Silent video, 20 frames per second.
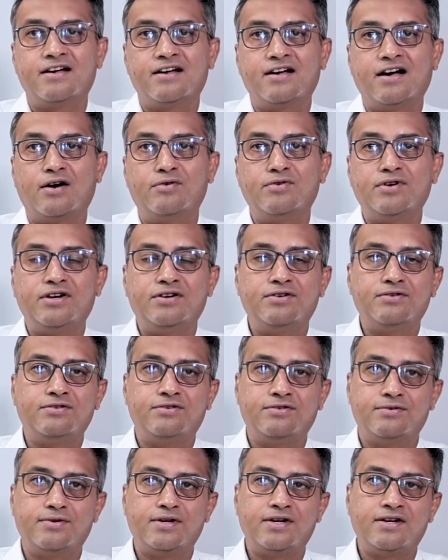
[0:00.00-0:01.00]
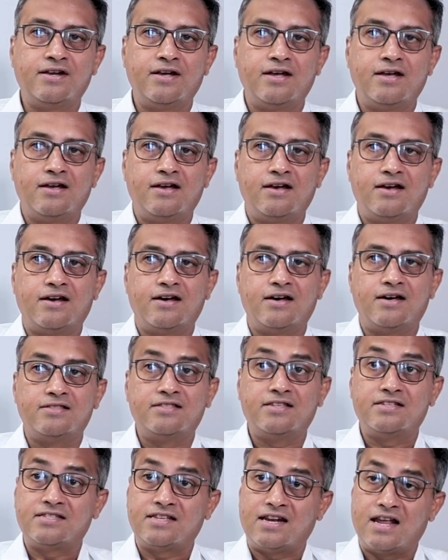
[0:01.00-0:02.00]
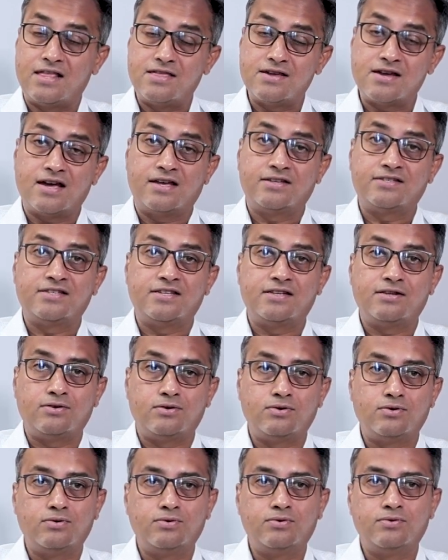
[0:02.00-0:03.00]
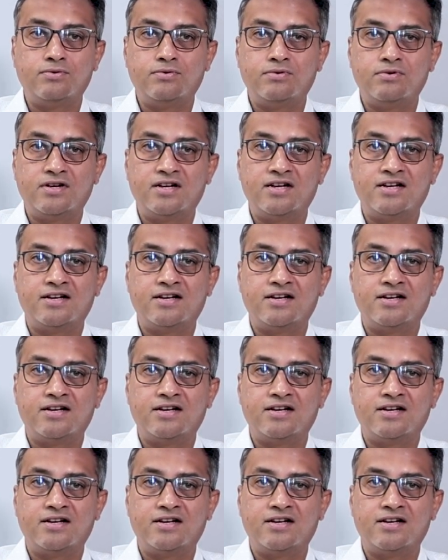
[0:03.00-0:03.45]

How did you do it? There's another cousin who,